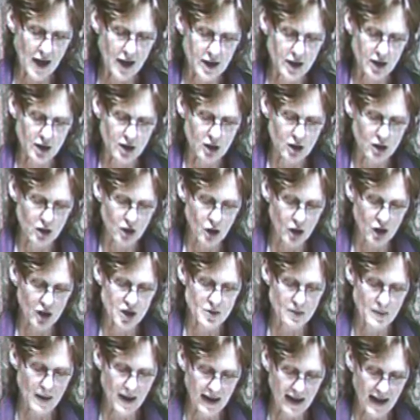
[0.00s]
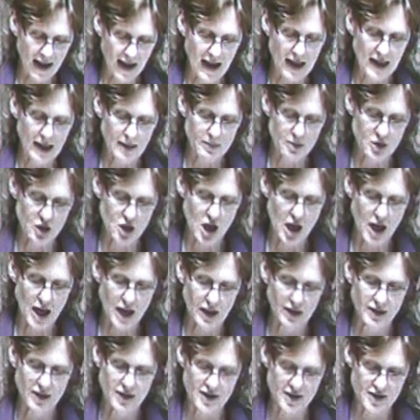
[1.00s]
and acknowledged by Caleb
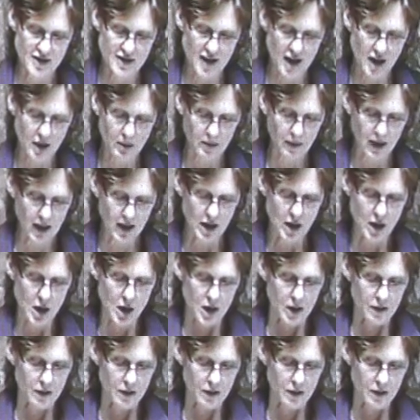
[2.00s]
Child at the ceremony